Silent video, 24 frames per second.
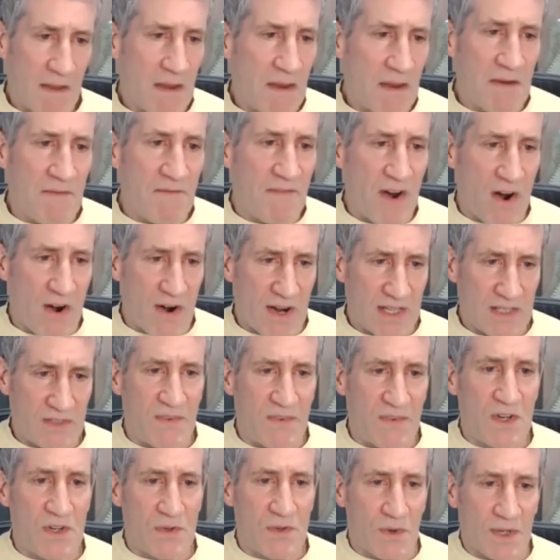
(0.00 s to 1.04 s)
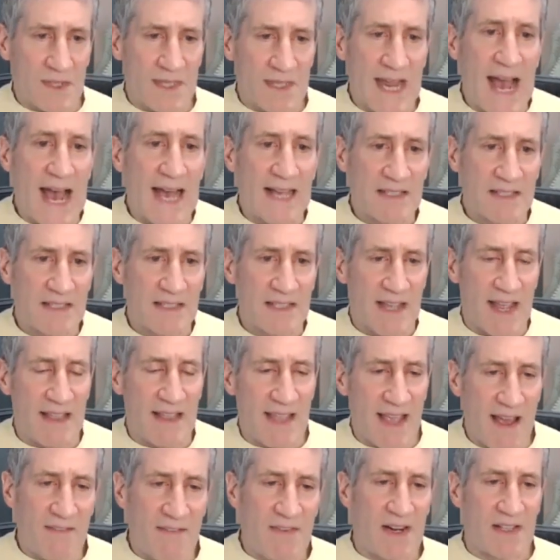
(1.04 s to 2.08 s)
various visual tasks? And
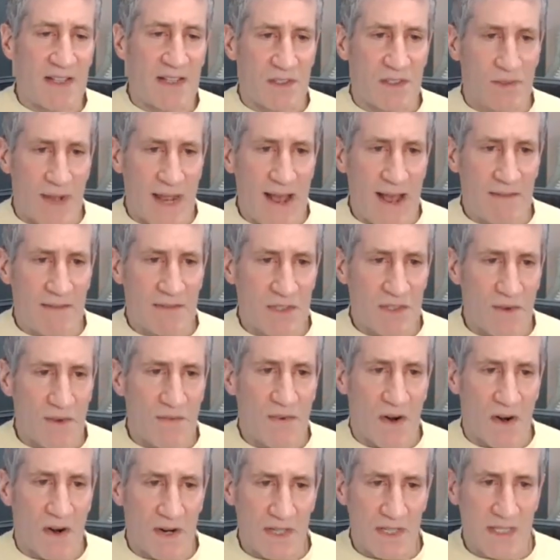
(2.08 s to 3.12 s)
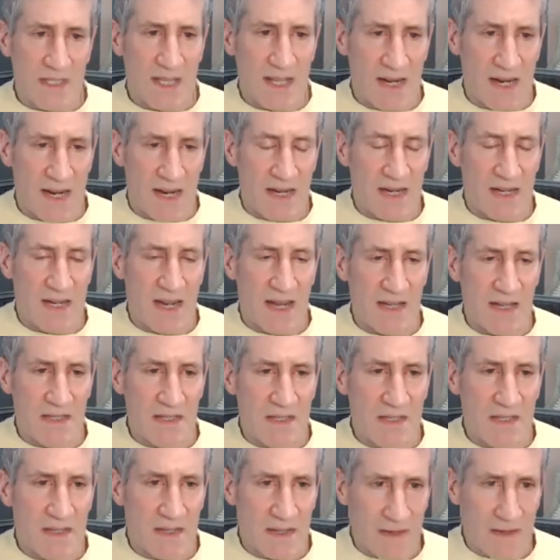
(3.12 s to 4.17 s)
the evidence we have so far is that it
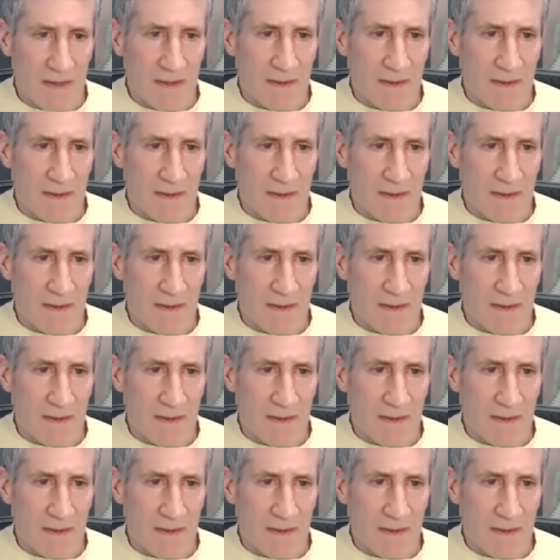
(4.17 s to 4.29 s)
does.